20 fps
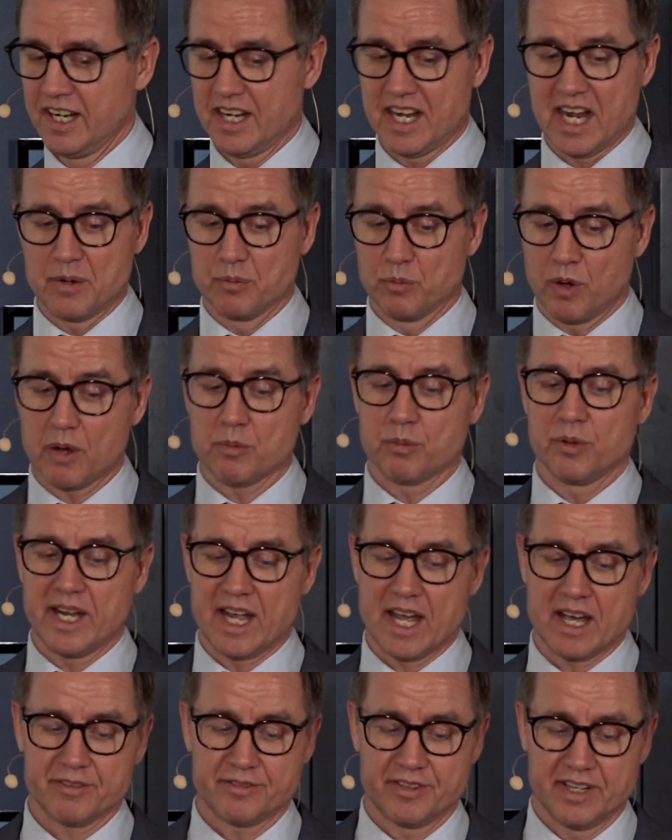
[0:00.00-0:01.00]
And what we
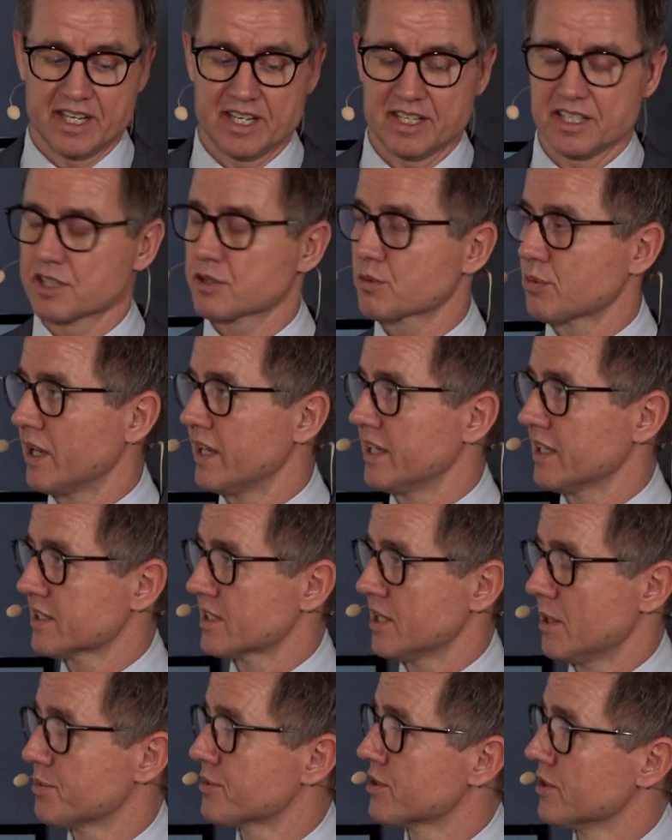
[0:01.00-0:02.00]
have here is quite
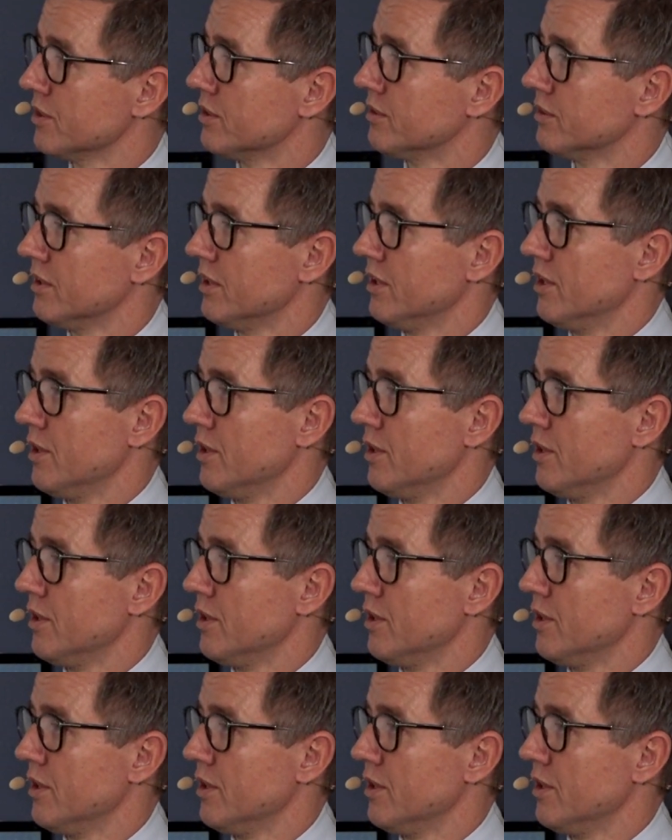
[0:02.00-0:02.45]
exceptional.